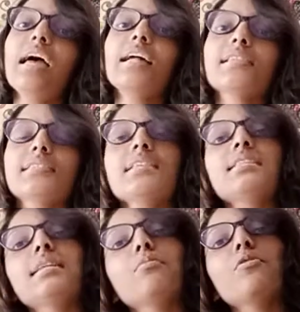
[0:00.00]
and
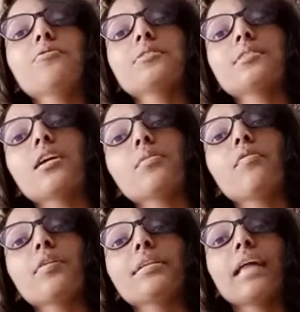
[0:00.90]
since they start
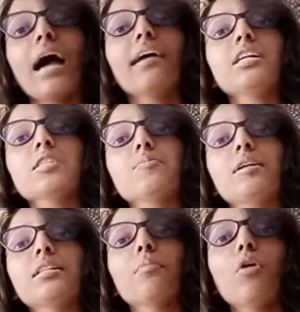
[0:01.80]
moving with higher
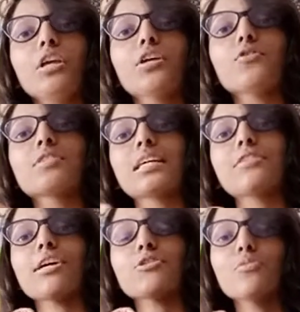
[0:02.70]
speed, the molecules, they
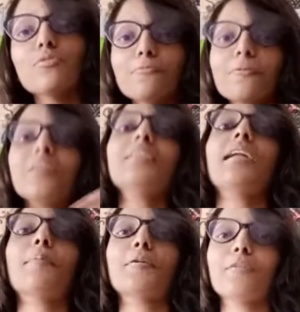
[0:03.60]
try to move further
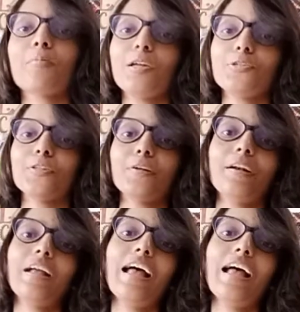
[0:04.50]
apart from each other.